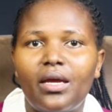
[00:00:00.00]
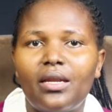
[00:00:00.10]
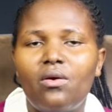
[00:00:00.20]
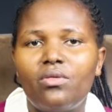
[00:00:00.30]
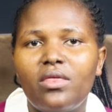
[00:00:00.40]

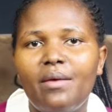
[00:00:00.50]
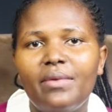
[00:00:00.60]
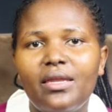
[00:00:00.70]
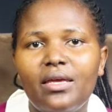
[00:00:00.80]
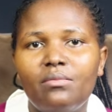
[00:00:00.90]
Now, there are
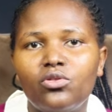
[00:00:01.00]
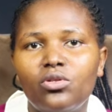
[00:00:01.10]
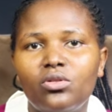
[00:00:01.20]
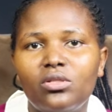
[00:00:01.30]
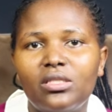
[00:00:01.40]
many
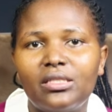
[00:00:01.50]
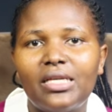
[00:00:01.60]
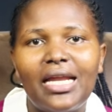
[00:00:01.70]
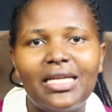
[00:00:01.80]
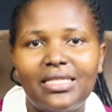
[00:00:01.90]
emotional
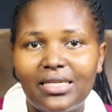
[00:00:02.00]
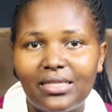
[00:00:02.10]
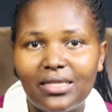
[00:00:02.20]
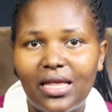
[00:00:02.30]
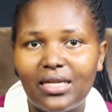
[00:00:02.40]

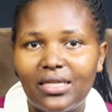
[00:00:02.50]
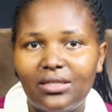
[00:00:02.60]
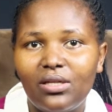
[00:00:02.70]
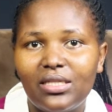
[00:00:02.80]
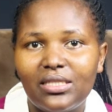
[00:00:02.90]
challenges that
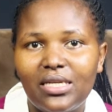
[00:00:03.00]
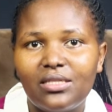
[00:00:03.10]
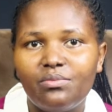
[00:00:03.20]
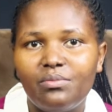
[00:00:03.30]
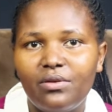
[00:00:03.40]

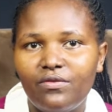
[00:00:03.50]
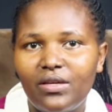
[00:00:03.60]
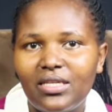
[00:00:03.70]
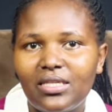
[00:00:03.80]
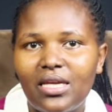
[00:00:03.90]
adolescents may
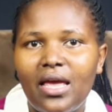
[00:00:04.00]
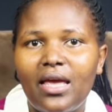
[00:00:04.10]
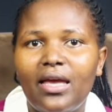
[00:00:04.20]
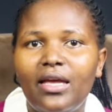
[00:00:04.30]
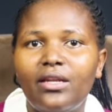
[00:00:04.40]
face,
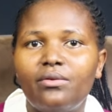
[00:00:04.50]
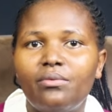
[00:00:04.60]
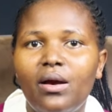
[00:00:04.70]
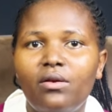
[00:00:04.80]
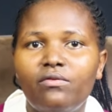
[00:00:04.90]
and
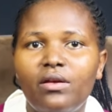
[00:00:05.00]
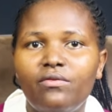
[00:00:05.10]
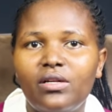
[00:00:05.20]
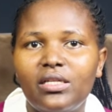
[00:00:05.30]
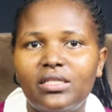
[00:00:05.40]
one of
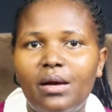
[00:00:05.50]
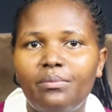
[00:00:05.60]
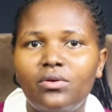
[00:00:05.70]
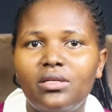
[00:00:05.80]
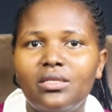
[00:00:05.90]
them, for
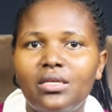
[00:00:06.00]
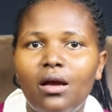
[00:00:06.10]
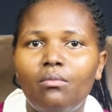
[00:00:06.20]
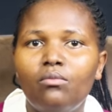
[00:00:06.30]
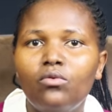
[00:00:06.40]
example, is
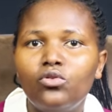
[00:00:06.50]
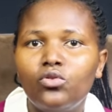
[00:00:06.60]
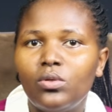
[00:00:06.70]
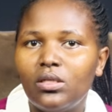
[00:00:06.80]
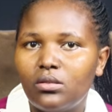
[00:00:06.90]
mood
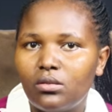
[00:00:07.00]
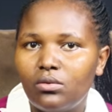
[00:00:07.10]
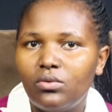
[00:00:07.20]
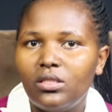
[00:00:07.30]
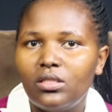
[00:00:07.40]
swings,
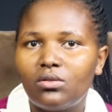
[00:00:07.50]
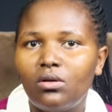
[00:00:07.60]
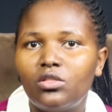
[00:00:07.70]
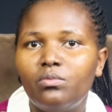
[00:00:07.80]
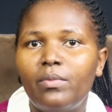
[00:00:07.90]
which is
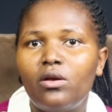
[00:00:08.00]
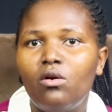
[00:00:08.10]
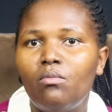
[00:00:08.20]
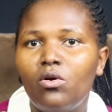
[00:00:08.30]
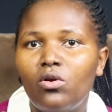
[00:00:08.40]
caused by
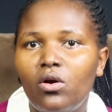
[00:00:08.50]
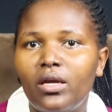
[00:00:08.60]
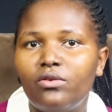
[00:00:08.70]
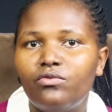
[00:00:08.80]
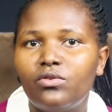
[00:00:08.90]
hormonal
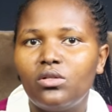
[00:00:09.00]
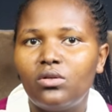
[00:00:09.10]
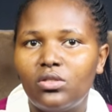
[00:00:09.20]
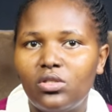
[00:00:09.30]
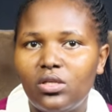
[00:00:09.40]
and
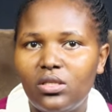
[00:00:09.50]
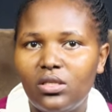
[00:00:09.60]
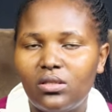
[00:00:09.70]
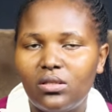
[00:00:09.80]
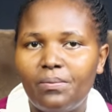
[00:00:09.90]
physical
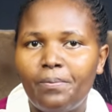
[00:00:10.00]
changes.